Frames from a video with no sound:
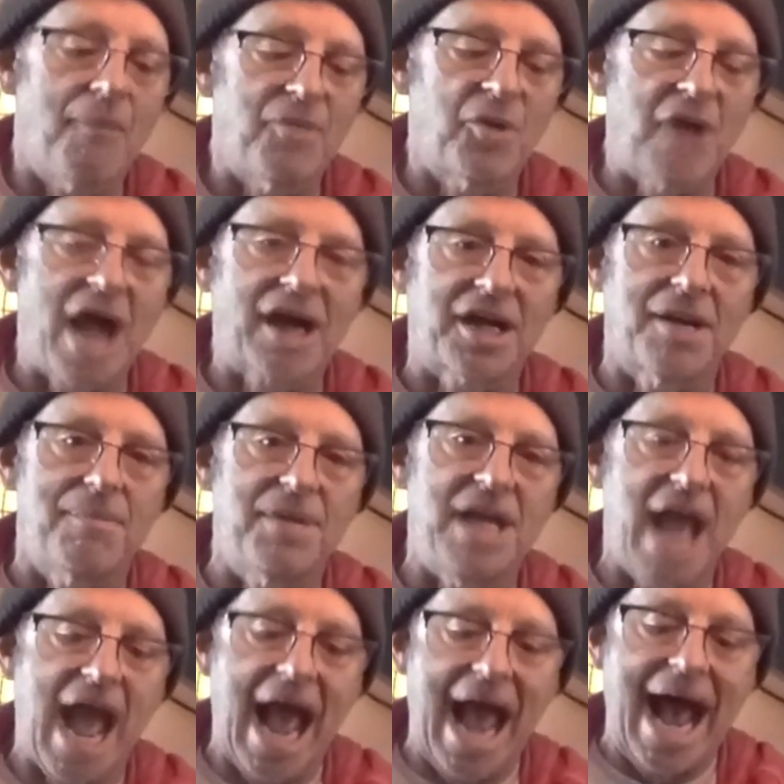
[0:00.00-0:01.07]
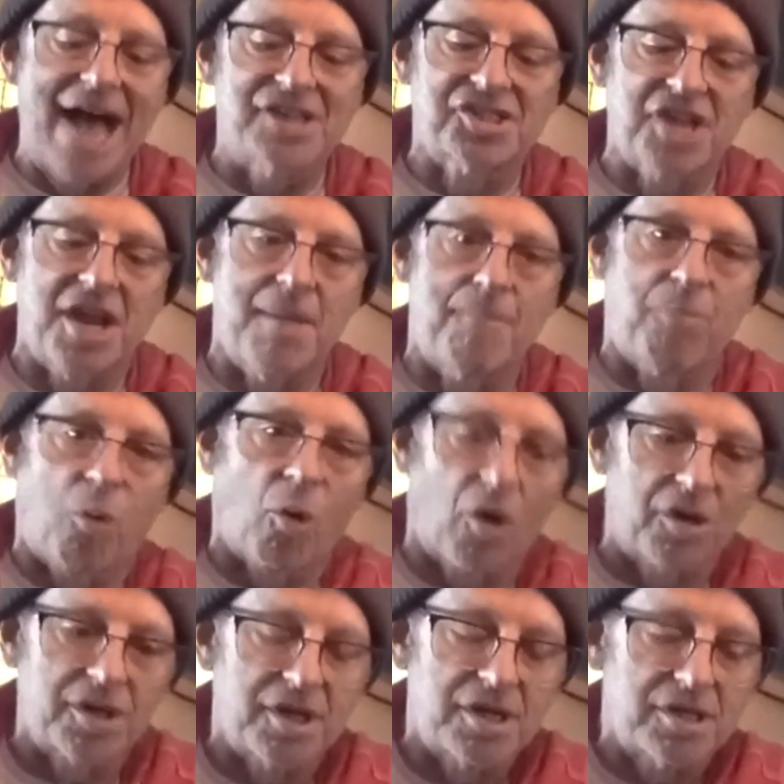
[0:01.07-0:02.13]
Um, they're not going to be as
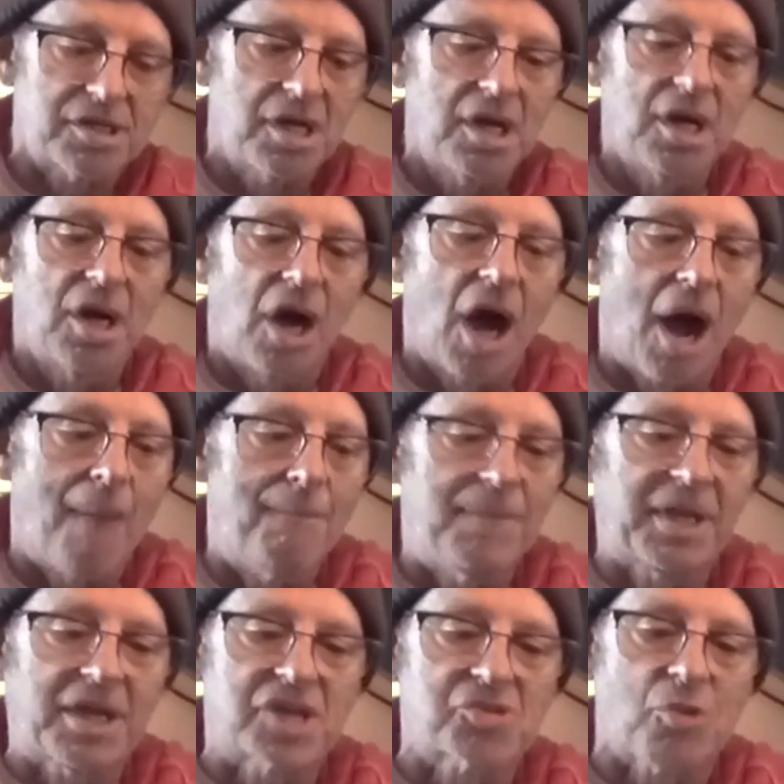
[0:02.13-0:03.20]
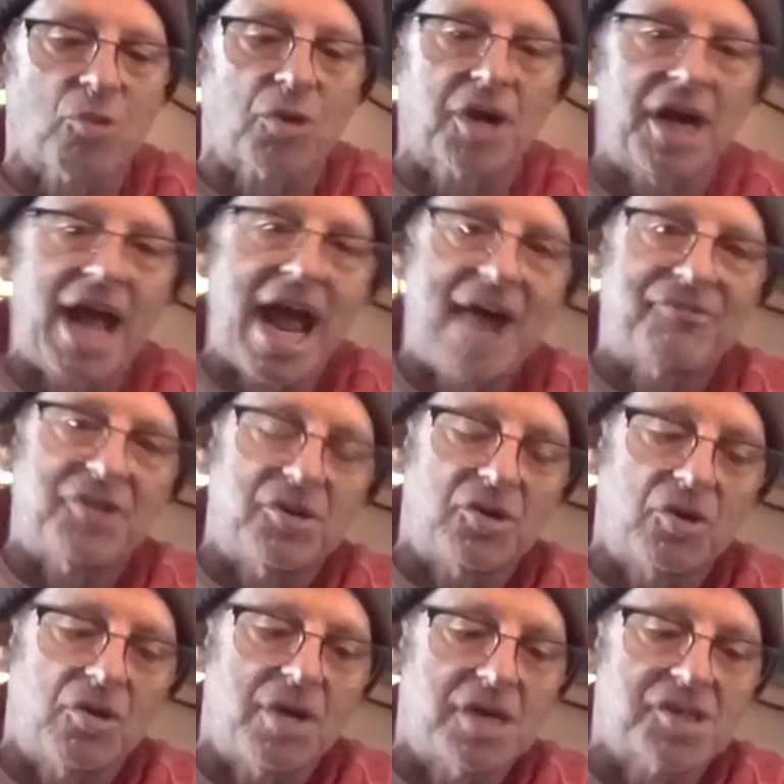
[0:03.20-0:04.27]
important um, because what we're going to have
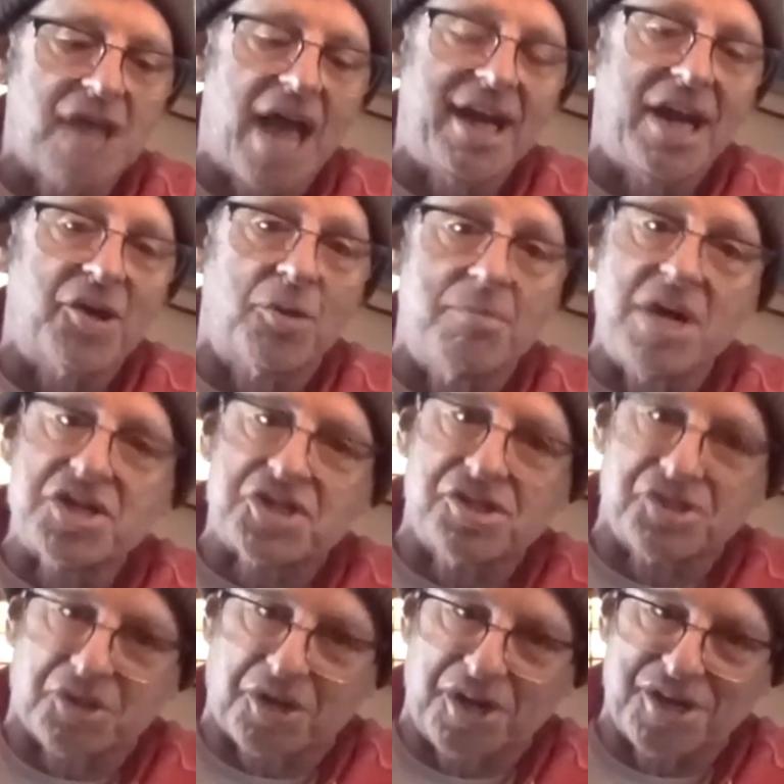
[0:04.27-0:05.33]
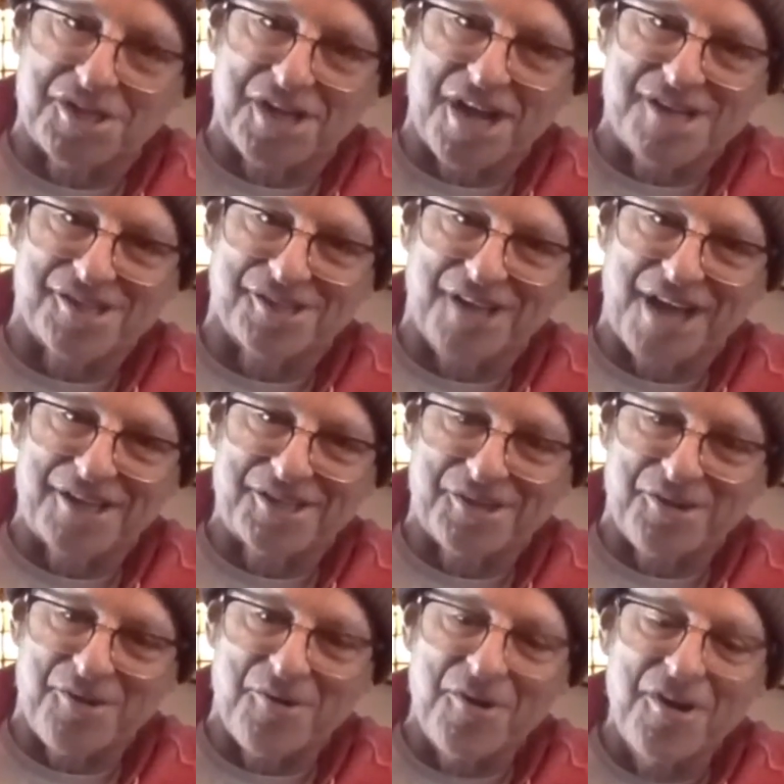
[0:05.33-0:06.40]
to do is, and intermissions are going to change a
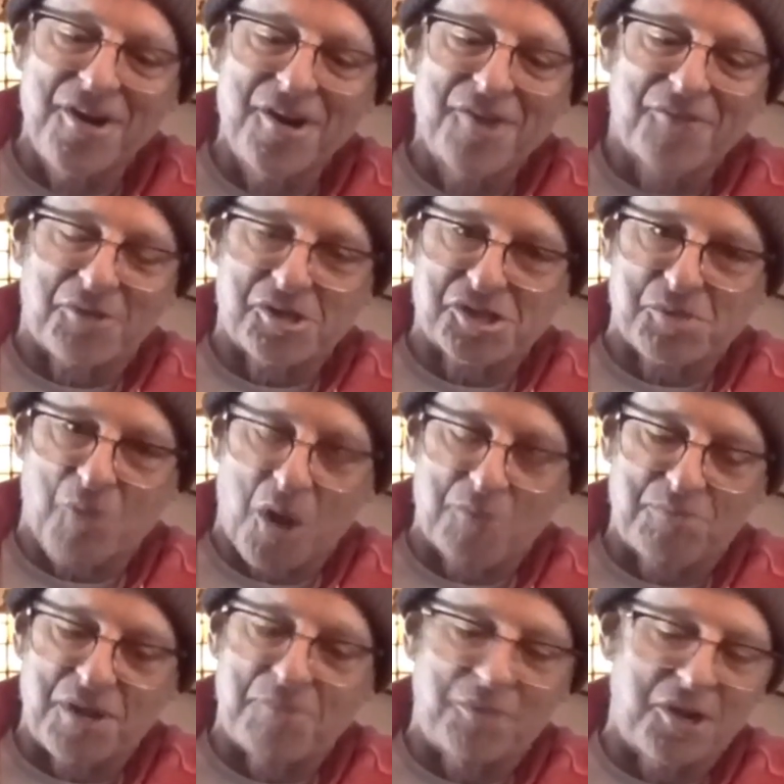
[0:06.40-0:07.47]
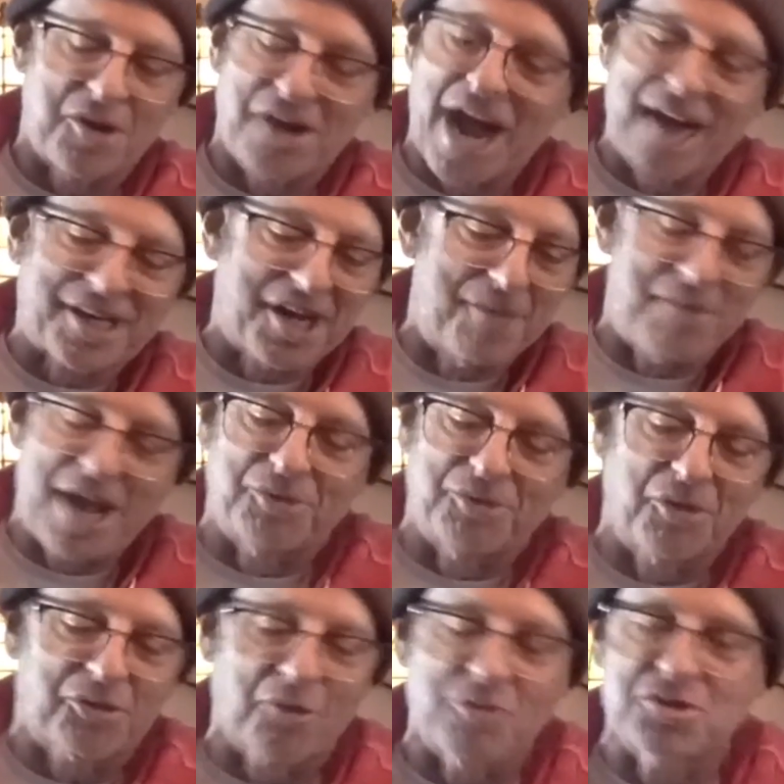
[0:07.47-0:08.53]
lot too for the smart people. You're not going to be
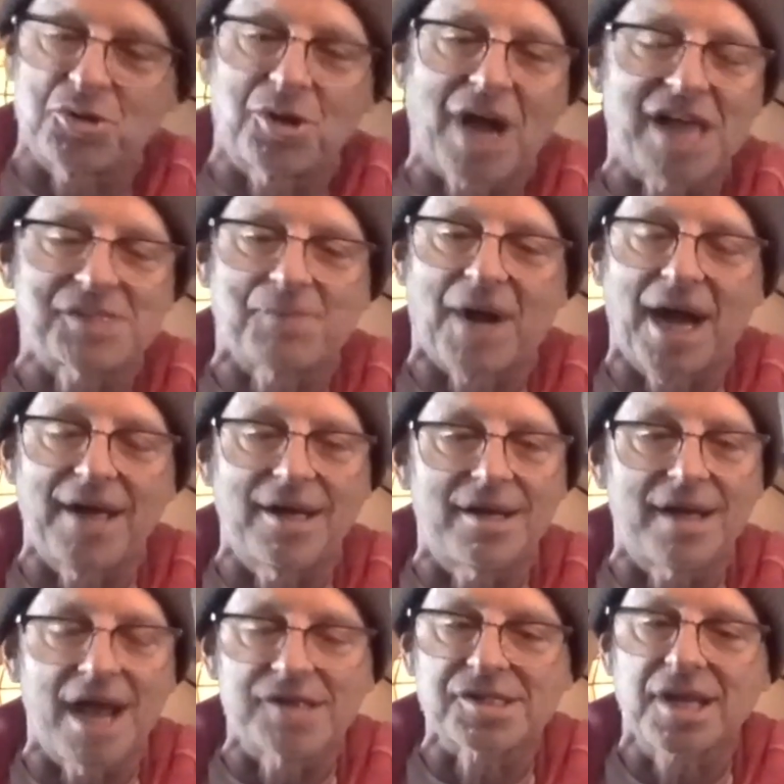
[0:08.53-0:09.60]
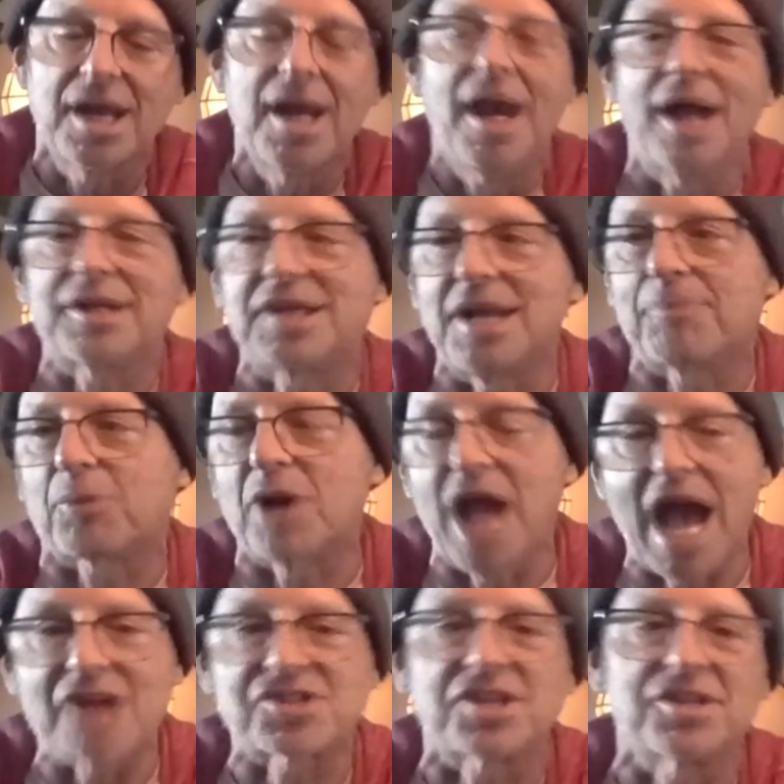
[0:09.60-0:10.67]
able to throw two guys behind a desk and keep
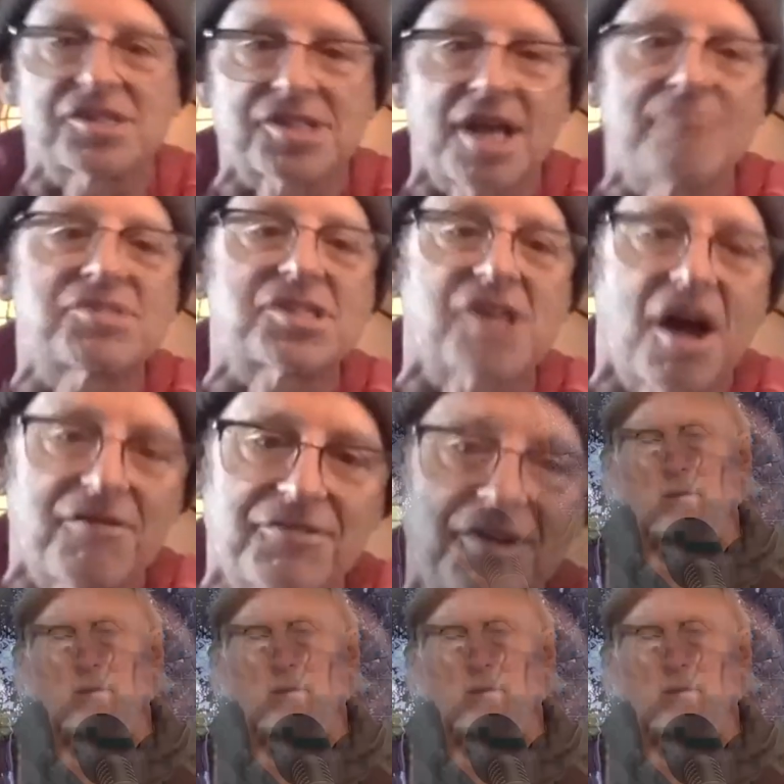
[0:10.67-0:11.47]
rehashing the same stuff.